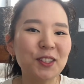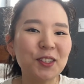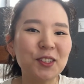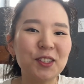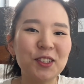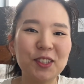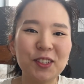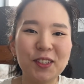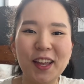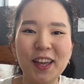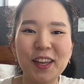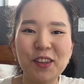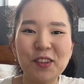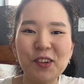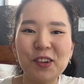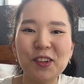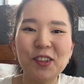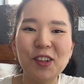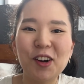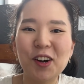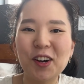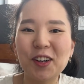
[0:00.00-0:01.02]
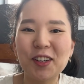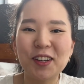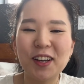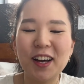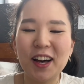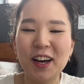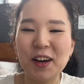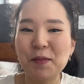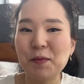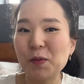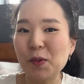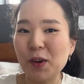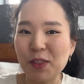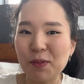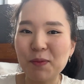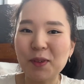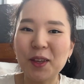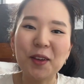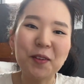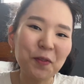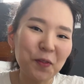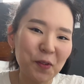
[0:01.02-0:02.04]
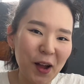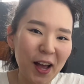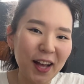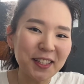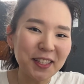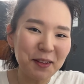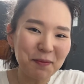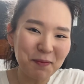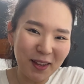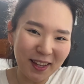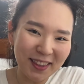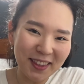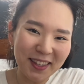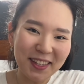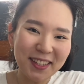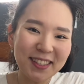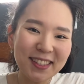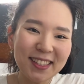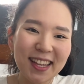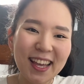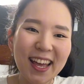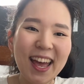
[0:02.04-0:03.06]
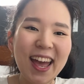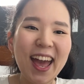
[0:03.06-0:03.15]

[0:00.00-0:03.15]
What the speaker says: to take you along with me as I make these.